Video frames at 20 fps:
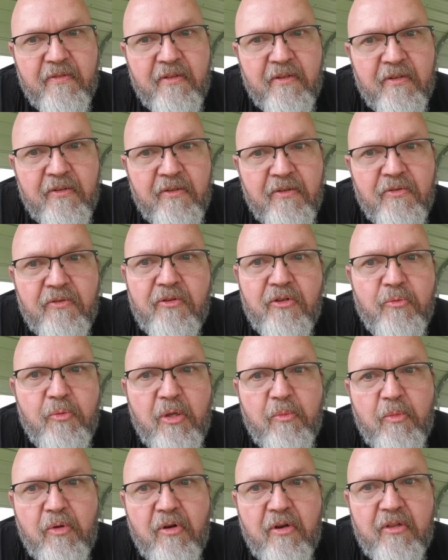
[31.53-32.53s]
the YouTube
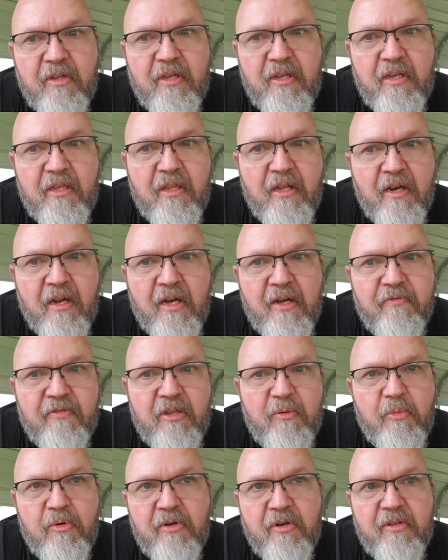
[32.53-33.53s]
community and the knife
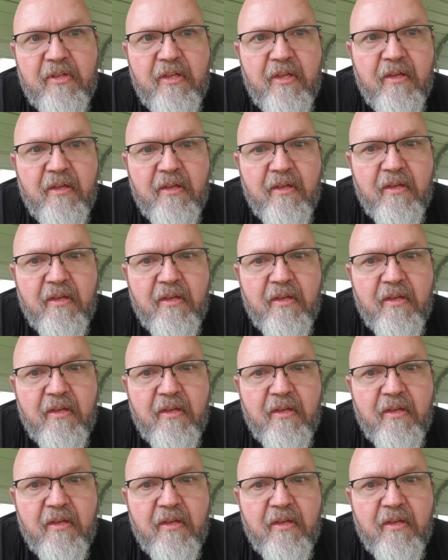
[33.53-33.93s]
community.